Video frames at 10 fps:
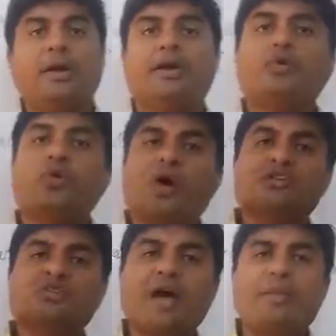It could
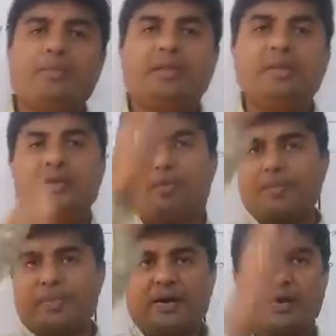also happen that
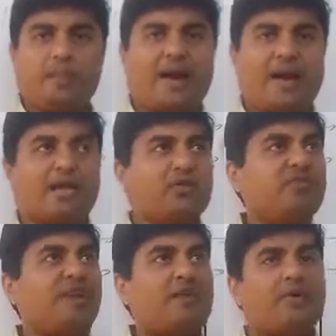one particular plant has
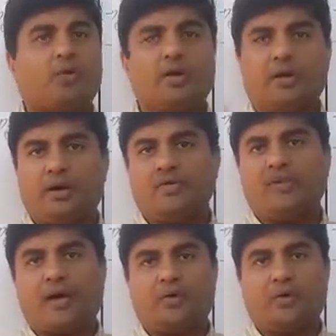got flower over here and
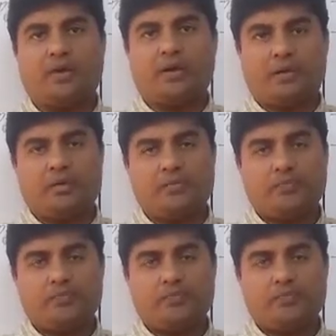flower over here.